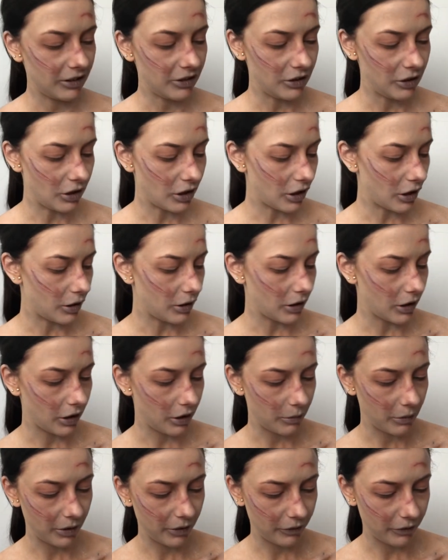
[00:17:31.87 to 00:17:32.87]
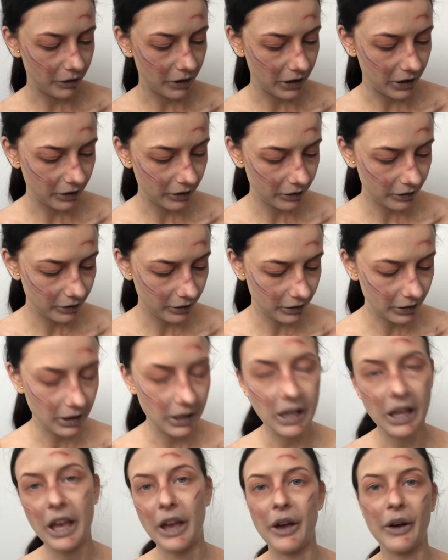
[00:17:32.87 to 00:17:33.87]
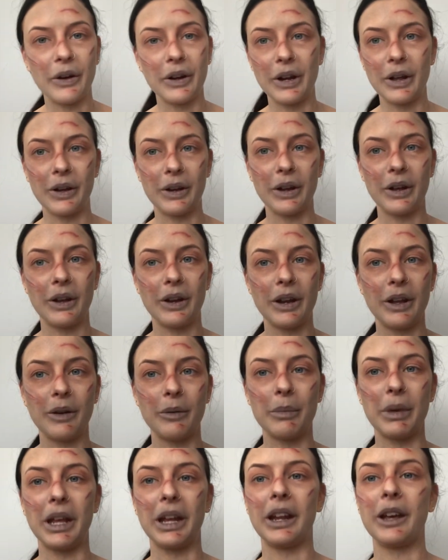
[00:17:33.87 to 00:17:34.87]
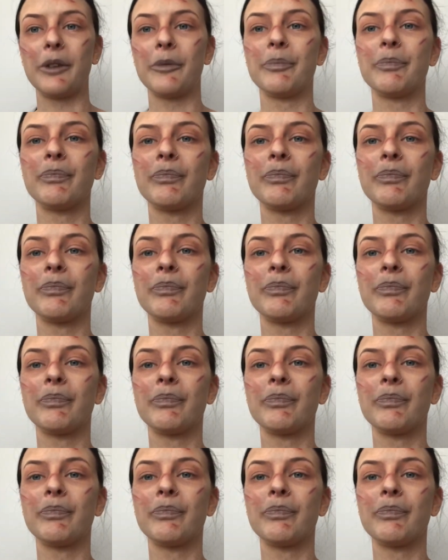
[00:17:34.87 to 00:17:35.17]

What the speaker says: No, my friend, oh no, matey.